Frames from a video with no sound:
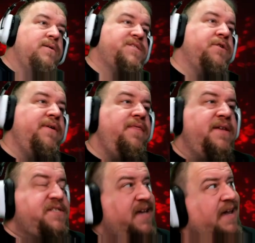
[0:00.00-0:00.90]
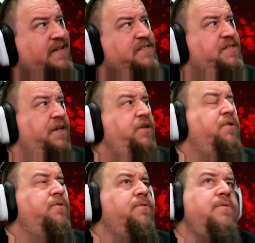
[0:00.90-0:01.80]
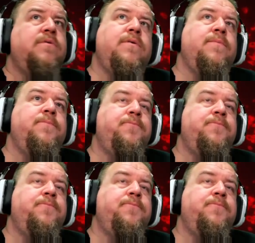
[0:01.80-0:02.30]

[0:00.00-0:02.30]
So in this case, you